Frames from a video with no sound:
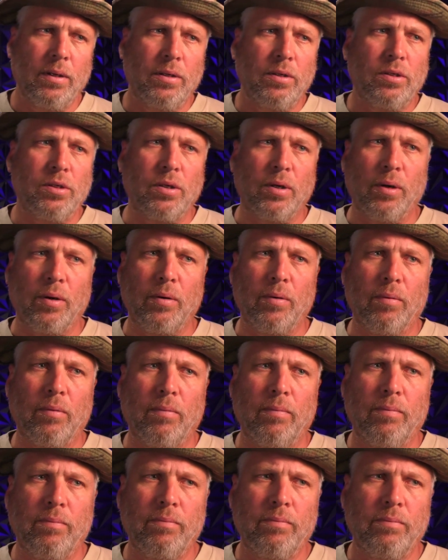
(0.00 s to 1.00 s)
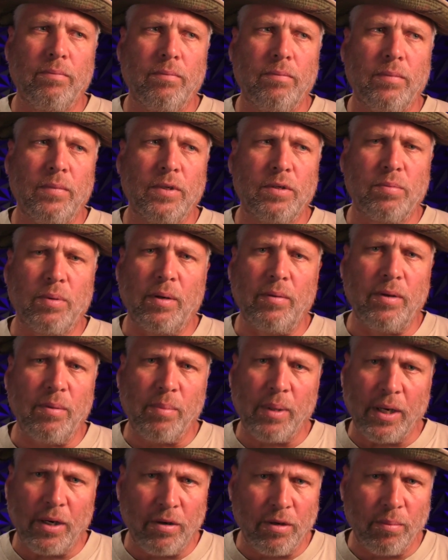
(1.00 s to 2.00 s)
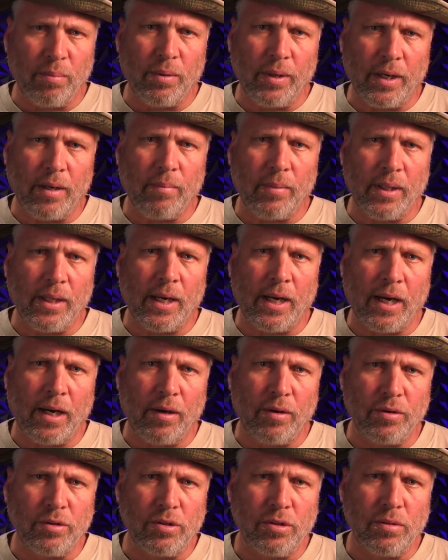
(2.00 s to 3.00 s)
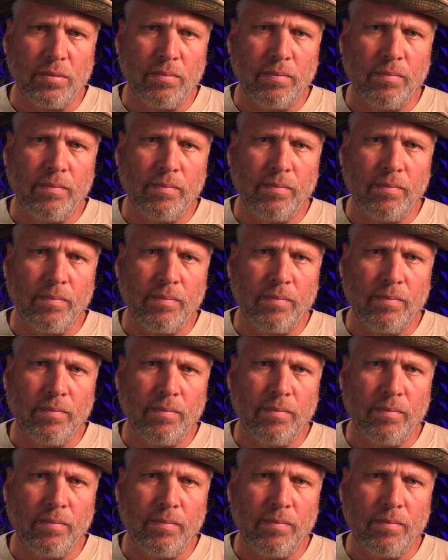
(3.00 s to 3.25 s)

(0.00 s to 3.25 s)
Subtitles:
So it's probably better to bring them in the house.